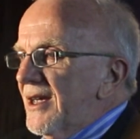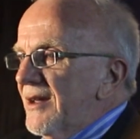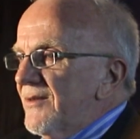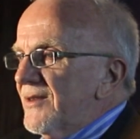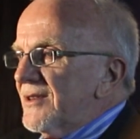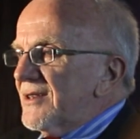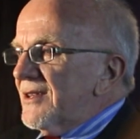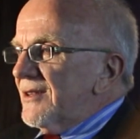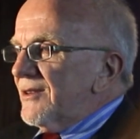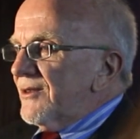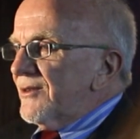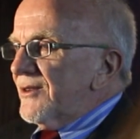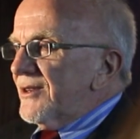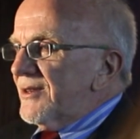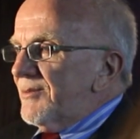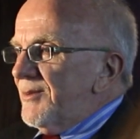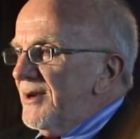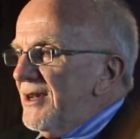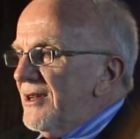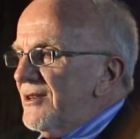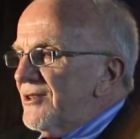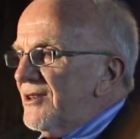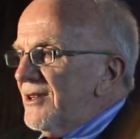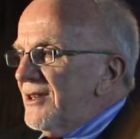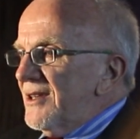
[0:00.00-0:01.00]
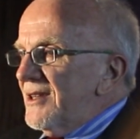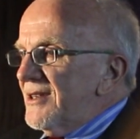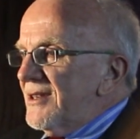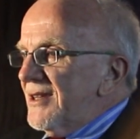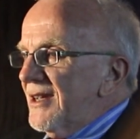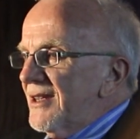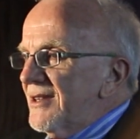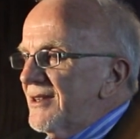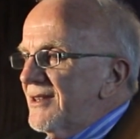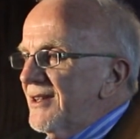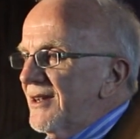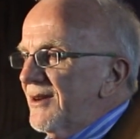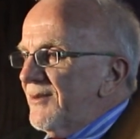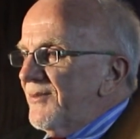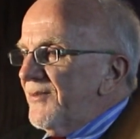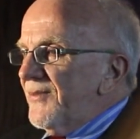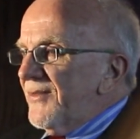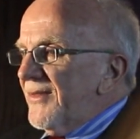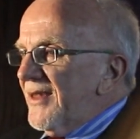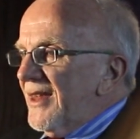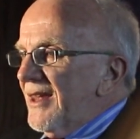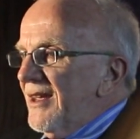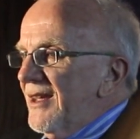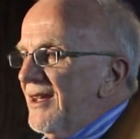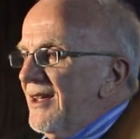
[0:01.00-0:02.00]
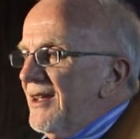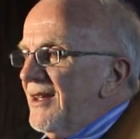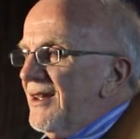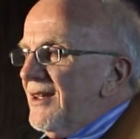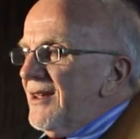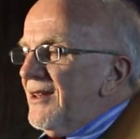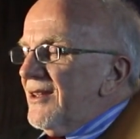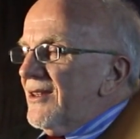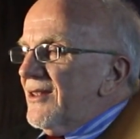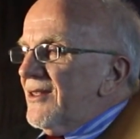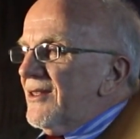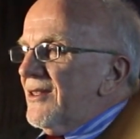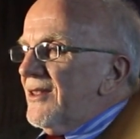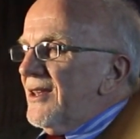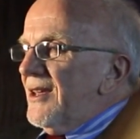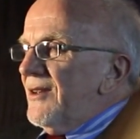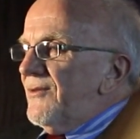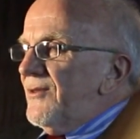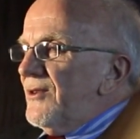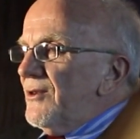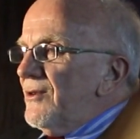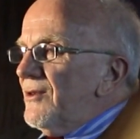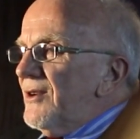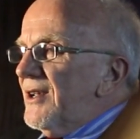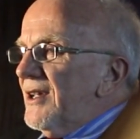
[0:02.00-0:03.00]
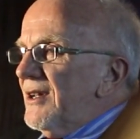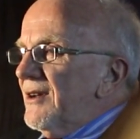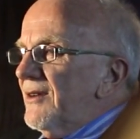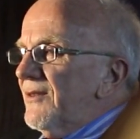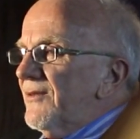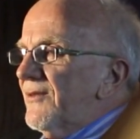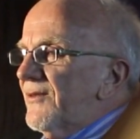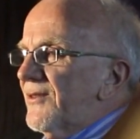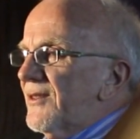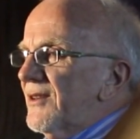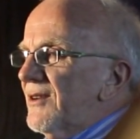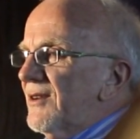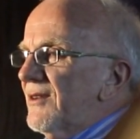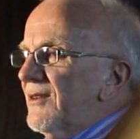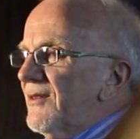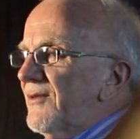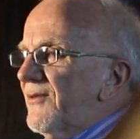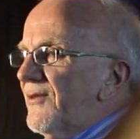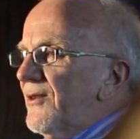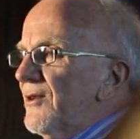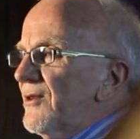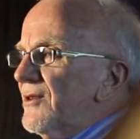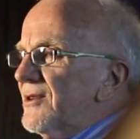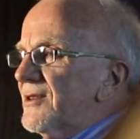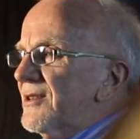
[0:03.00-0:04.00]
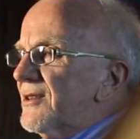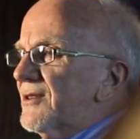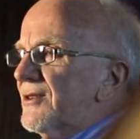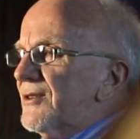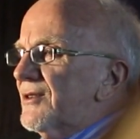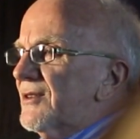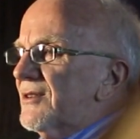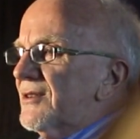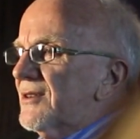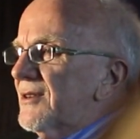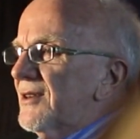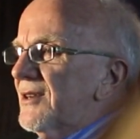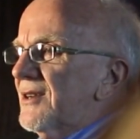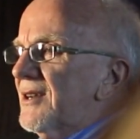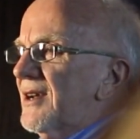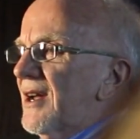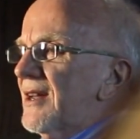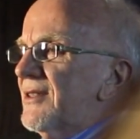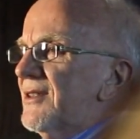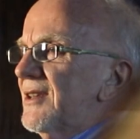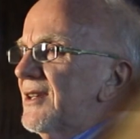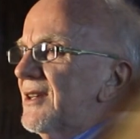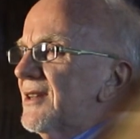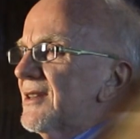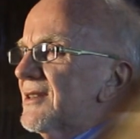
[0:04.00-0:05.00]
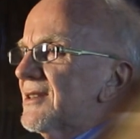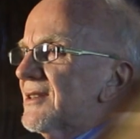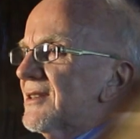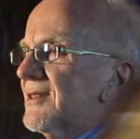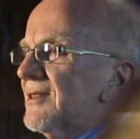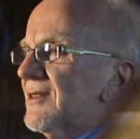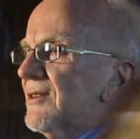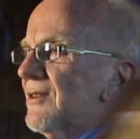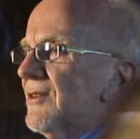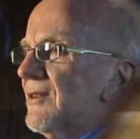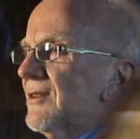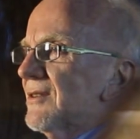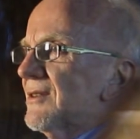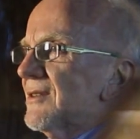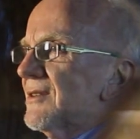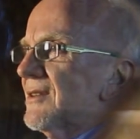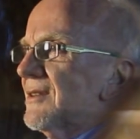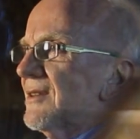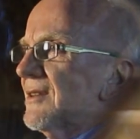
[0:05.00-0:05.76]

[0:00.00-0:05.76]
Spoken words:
gave us a little speech, and he said, if you give the first, I think it's called